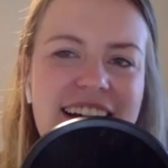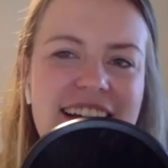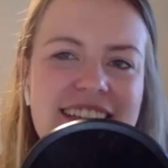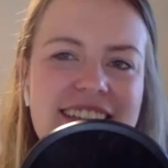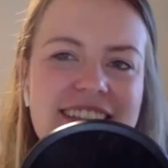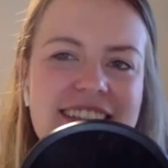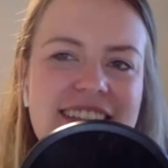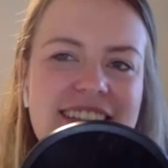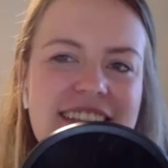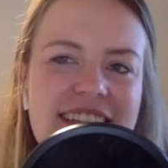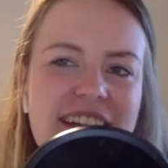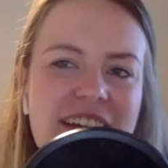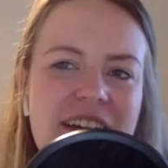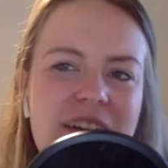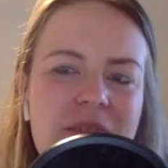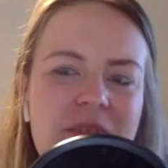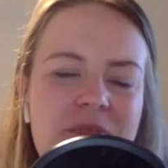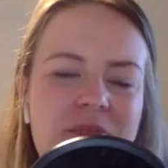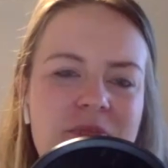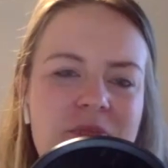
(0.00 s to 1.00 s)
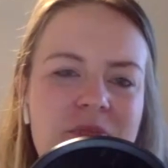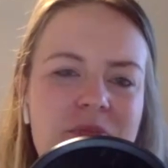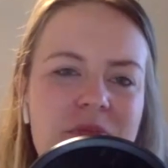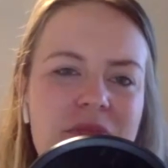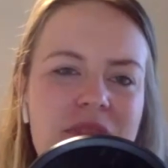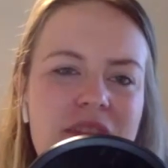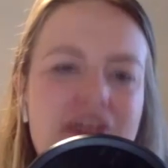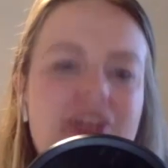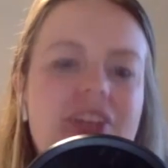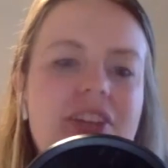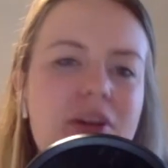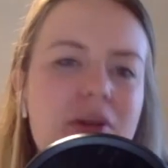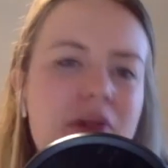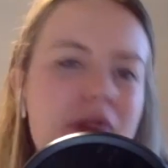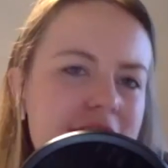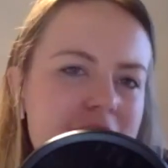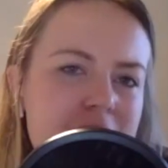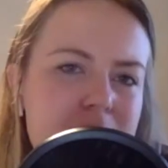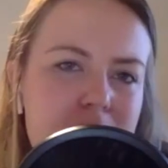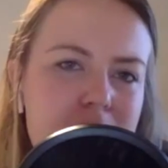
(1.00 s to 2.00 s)
of see, where
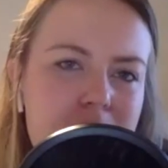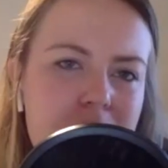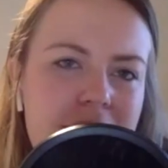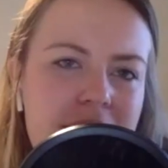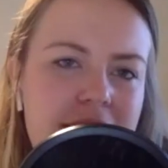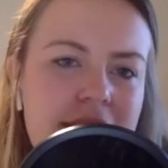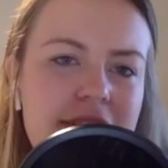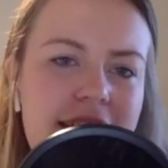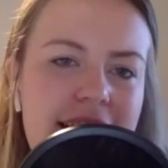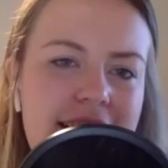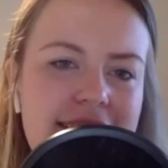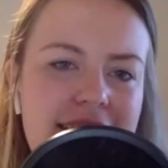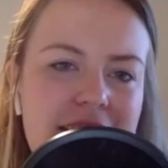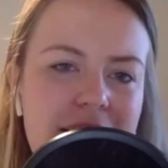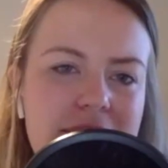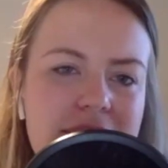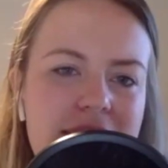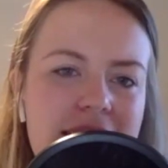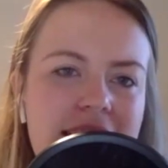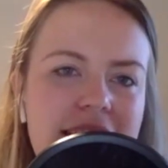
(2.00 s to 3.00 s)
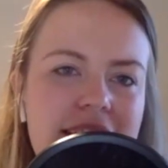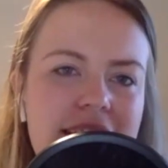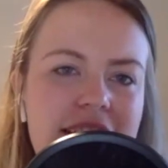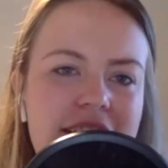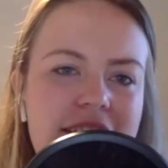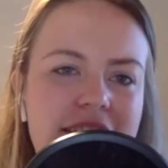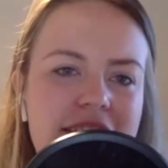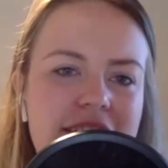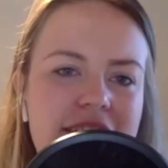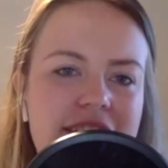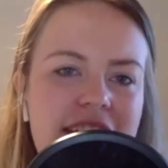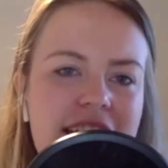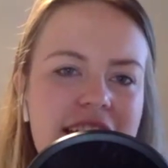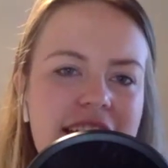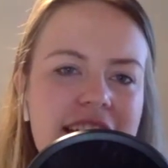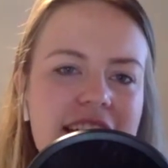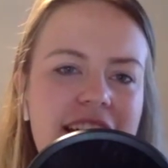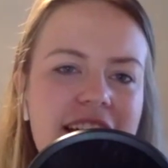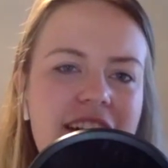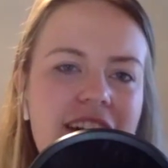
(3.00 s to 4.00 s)
other people can do that same thing. You're
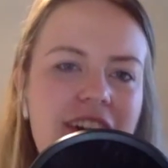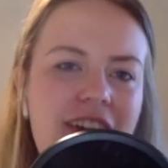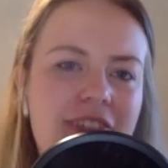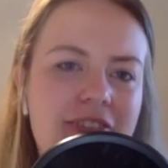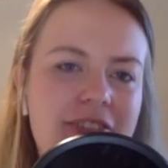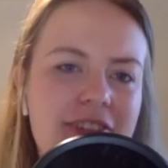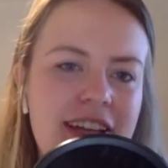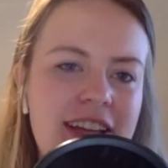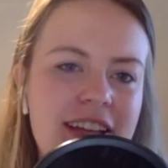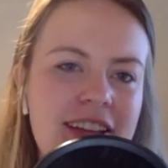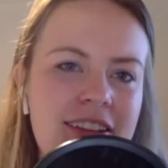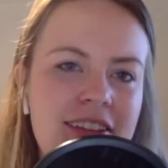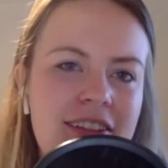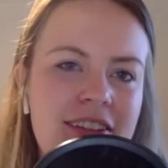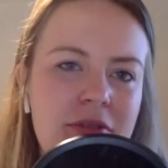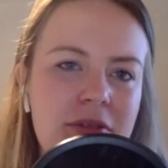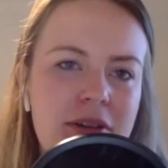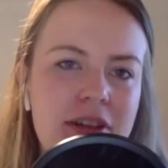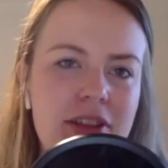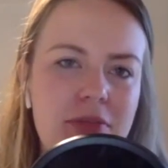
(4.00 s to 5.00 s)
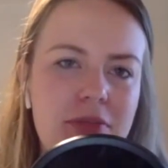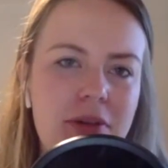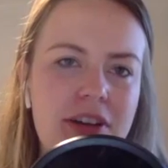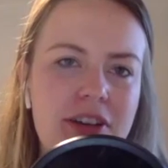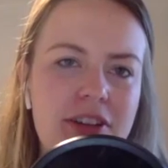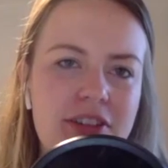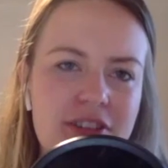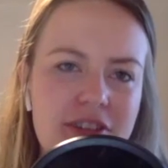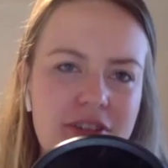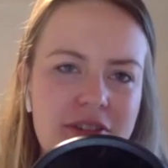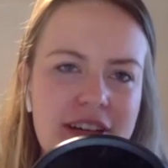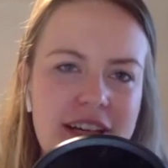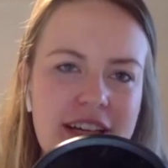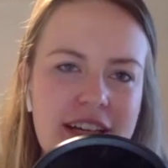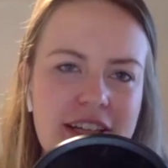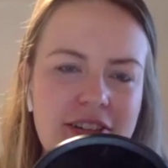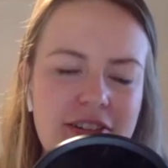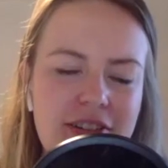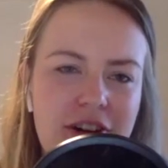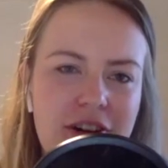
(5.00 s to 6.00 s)
gaining confidence with what you're doing,
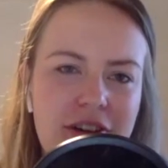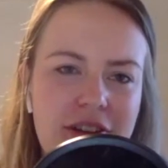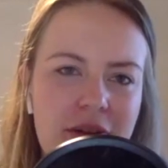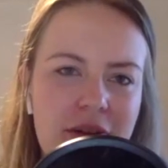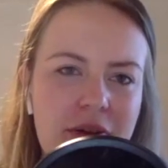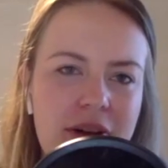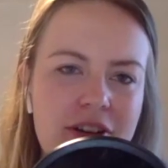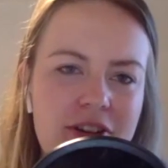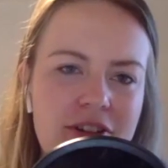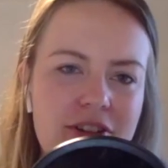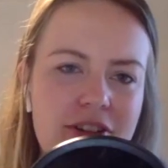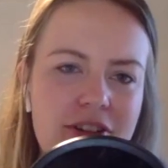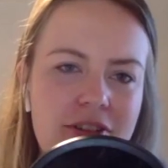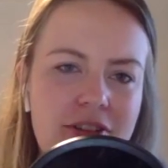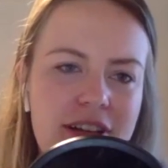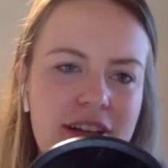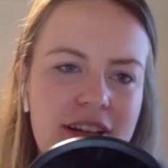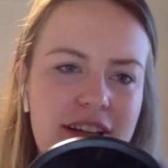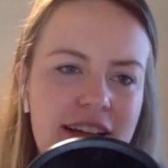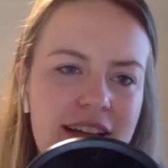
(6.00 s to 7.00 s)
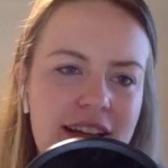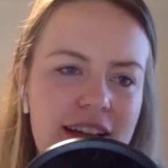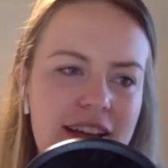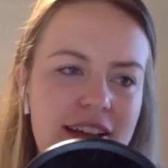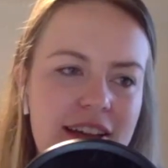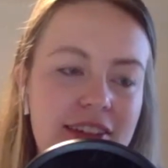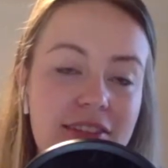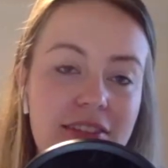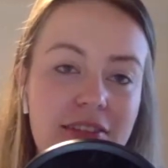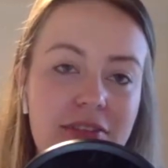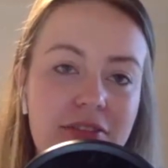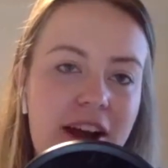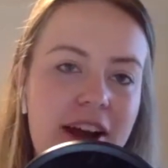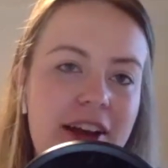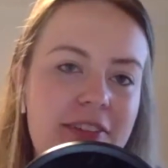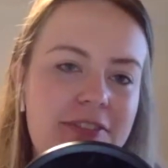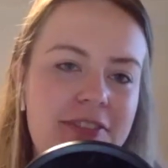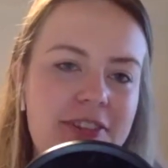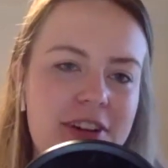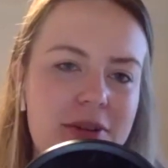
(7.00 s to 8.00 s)
and you know that what you're doing is
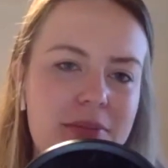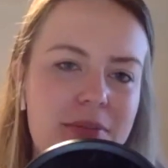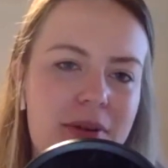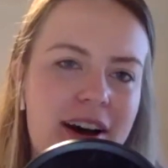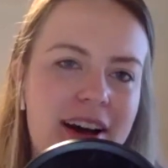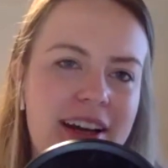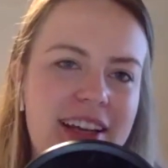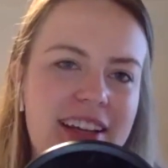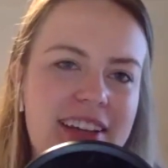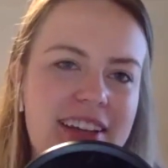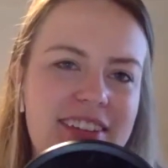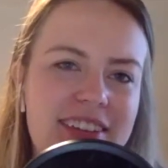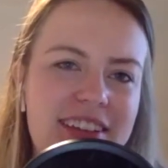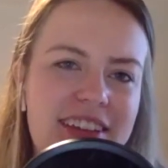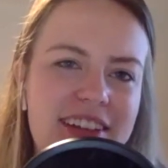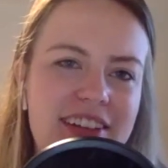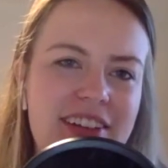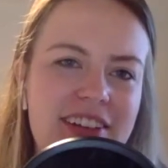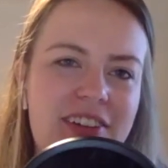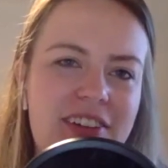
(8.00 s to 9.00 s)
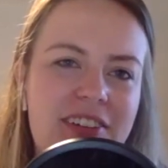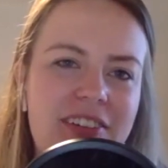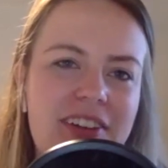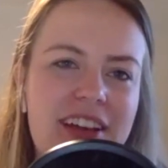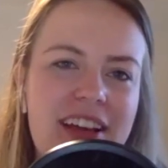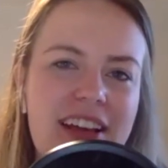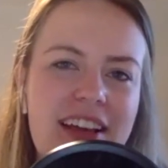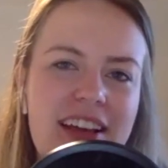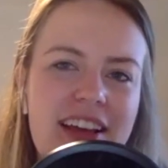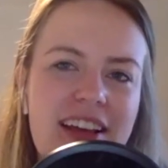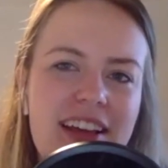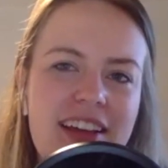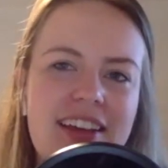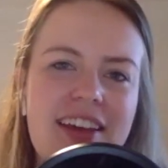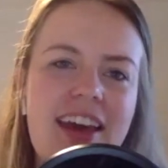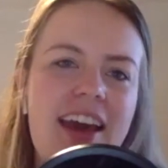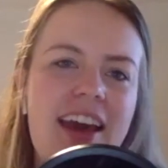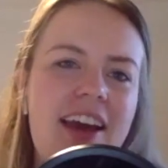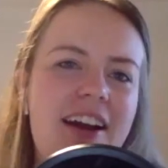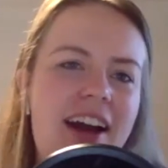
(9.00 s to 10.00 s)
right for your body. So then you don't
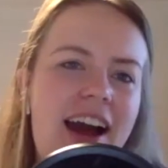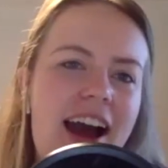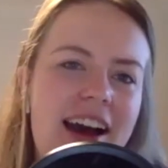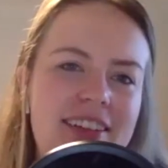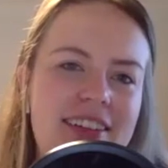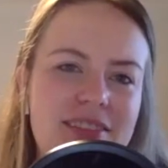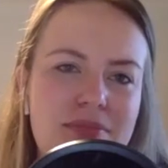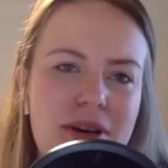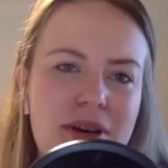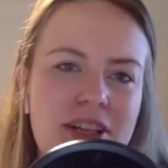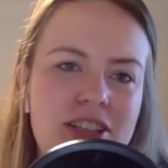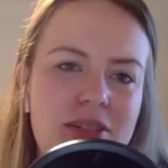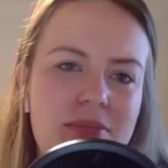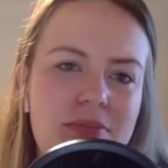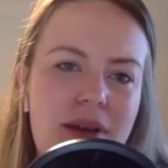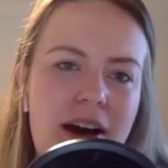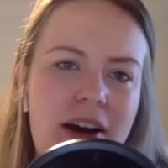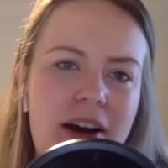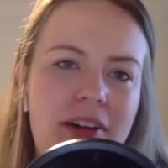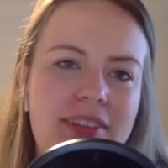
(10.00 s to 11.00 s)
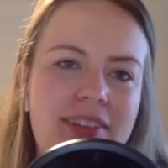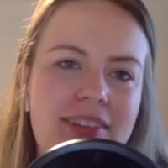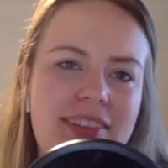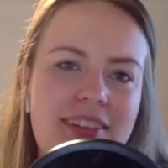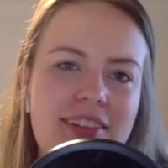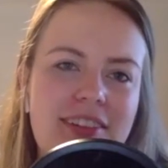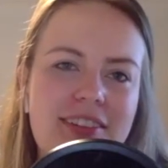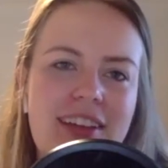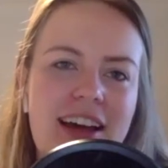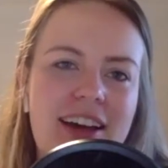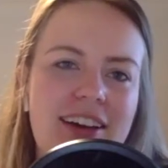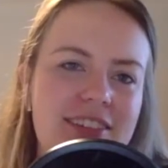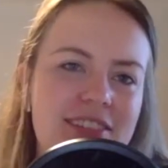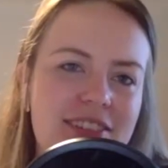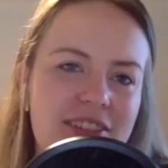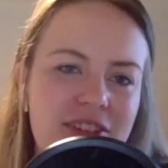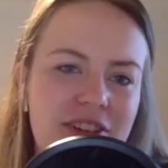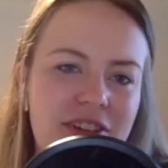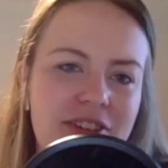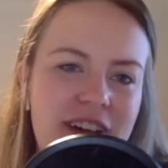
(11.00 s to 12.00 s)
care as much about those
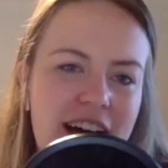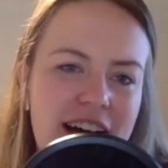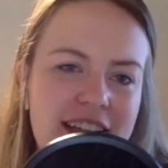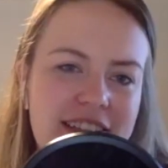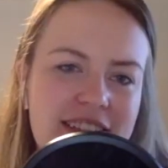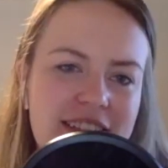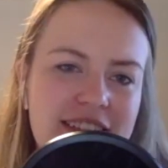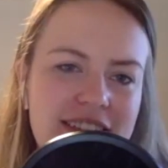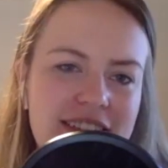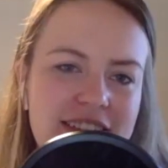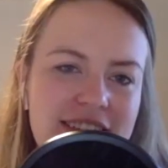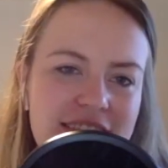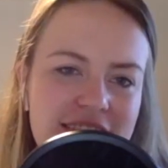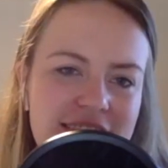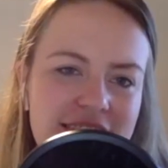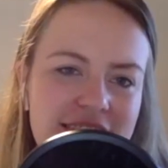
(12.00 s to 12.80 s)
external factors.